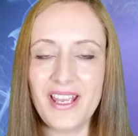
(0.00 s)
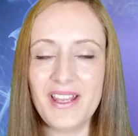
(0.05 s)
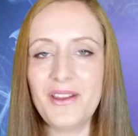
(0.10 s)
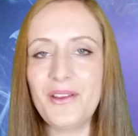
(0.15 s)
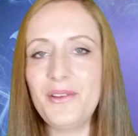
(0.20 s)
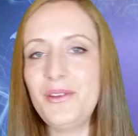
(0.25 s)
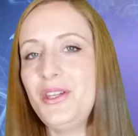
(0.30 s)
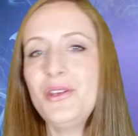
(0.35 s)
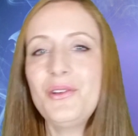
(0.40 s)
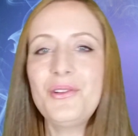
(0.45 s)
Now
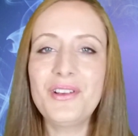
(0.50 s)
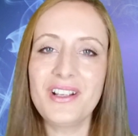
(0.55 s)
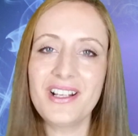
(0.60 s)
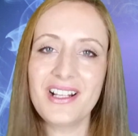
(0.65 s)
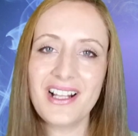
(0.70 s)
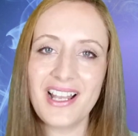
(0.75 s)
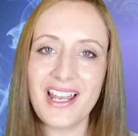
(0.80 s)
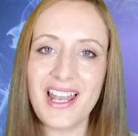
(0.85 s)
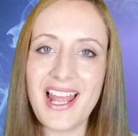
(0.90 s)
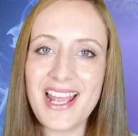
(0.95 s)
you can
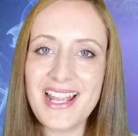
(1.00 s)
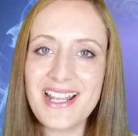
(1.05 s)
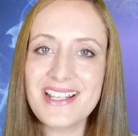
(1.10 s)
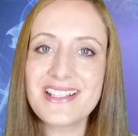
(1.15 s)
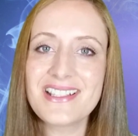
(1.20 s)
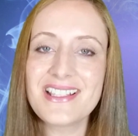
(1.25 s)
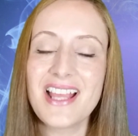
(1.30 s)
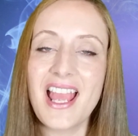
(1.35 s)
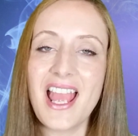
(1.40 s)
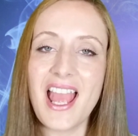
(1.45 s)

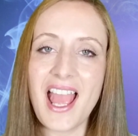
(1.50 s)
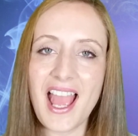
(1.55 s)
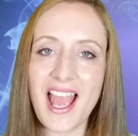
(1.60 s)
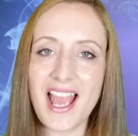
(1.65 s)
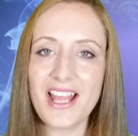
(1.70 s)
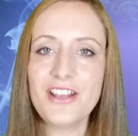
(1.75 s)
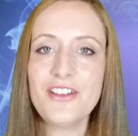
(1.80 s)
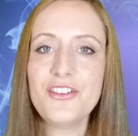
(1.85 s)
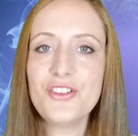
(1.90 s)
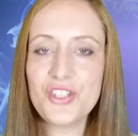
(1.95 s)
cleanse
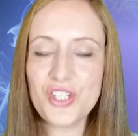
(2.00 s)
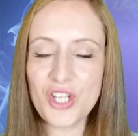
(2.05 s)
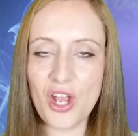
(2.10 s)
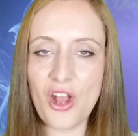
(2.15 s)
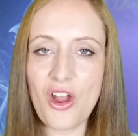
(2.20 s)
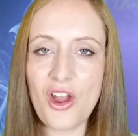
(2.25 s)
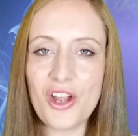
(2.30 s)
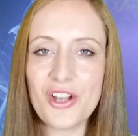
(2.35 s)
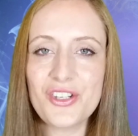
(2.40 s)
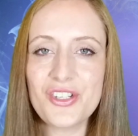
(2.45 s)
and
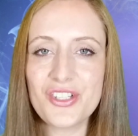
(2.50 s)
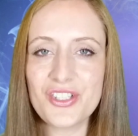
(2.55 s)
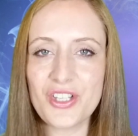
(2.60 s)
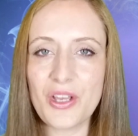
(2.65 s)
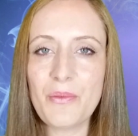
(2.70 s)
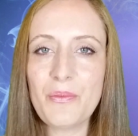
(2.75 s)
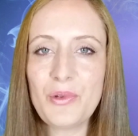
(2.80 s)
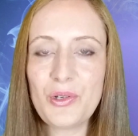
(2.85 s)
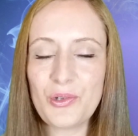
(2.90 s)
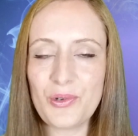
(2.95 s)
charge
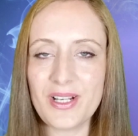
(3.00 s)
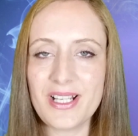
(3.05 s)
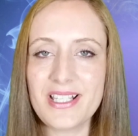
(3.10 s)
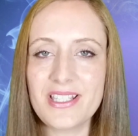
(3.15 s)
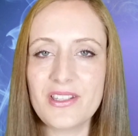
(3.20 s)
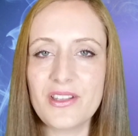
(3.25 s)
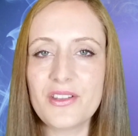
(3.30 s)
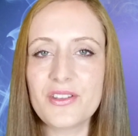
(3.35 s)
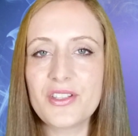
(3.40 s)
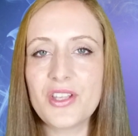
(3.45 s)
some
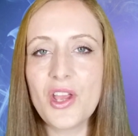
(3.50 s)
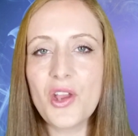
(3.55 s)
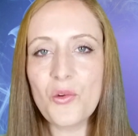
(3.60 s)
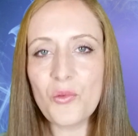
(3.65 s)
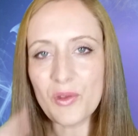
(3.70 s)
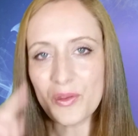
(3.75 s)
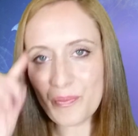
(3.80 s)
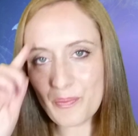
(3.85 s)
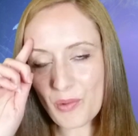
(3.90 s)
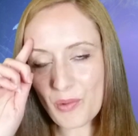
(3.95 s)
crystals with